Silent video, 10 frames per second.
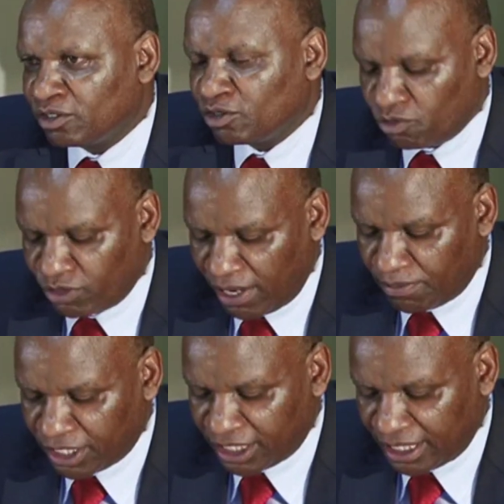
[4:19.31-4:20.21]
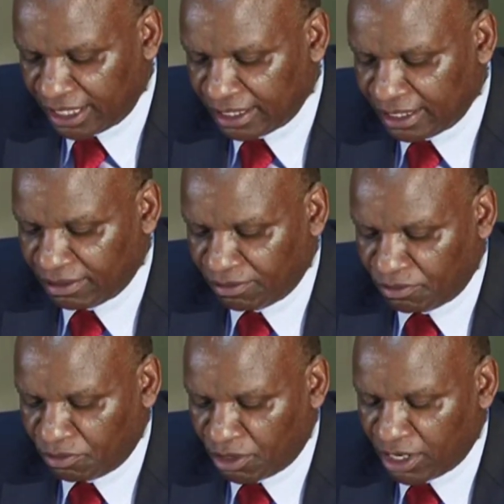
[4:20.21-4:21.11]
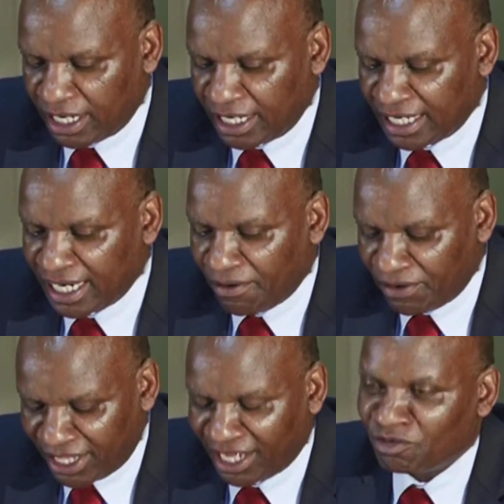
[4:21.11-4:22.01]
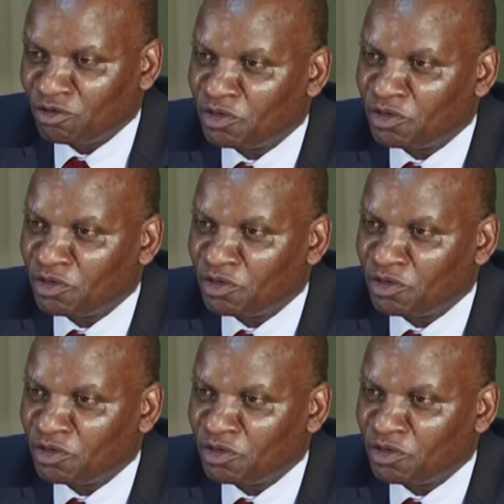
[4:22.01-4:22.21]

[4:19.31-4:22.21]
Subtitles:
So we appreciate in a way that